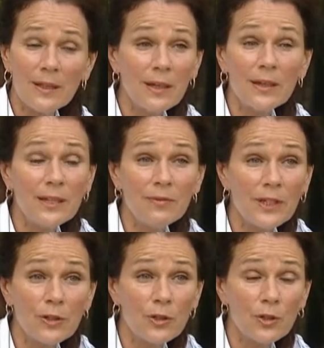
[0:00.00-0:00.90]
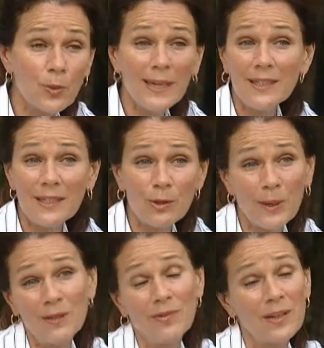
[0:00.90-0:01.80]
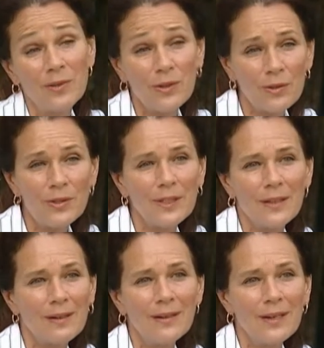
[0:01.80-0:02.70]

year, even into 20, 25 and 30 year,